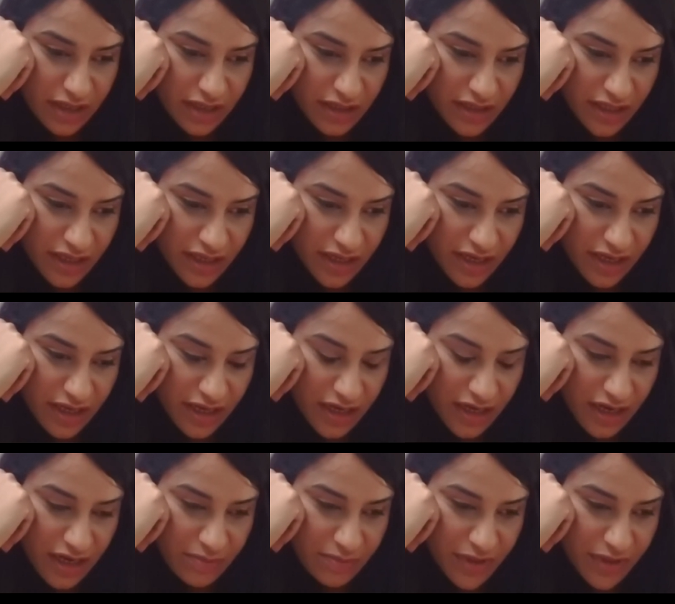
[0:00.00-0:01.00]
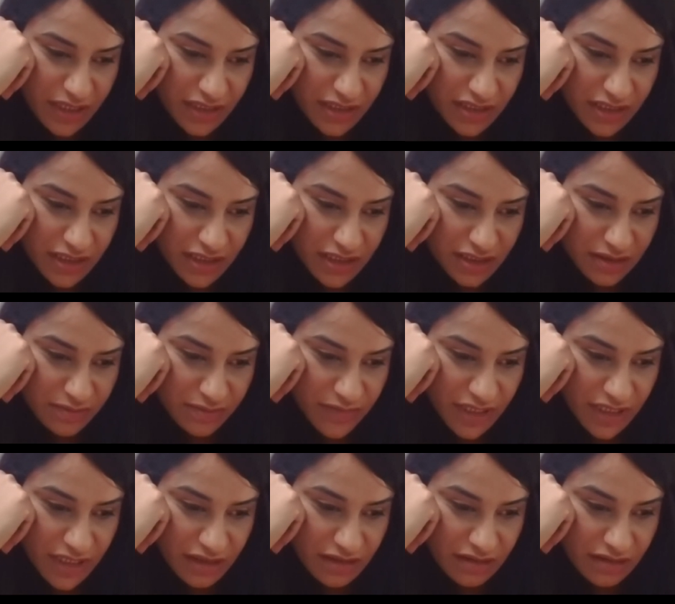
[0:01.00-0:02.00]
their ability to
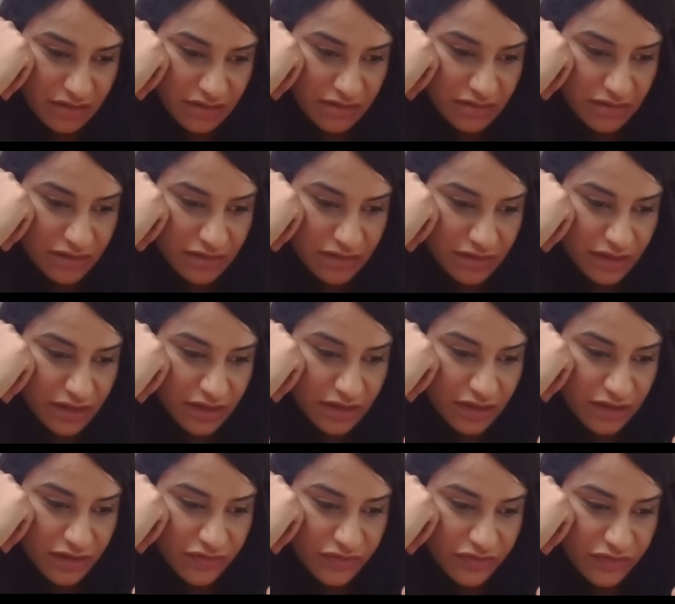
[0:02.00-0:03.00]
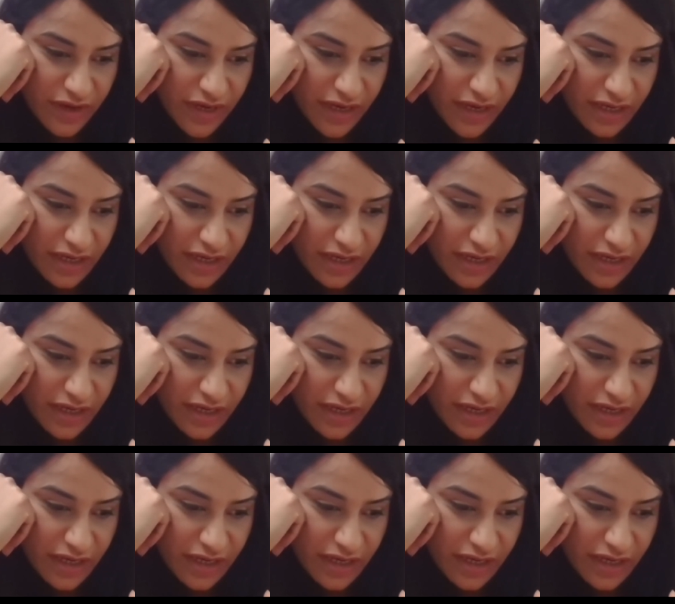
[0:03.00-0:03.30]
meet the kind of